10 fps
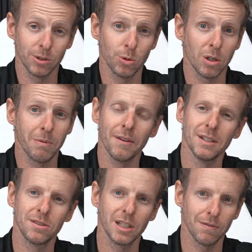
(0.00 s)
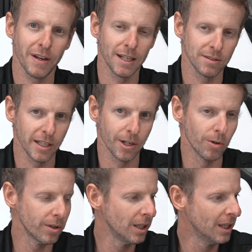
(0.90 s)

We'll talk about these SiC fans later on.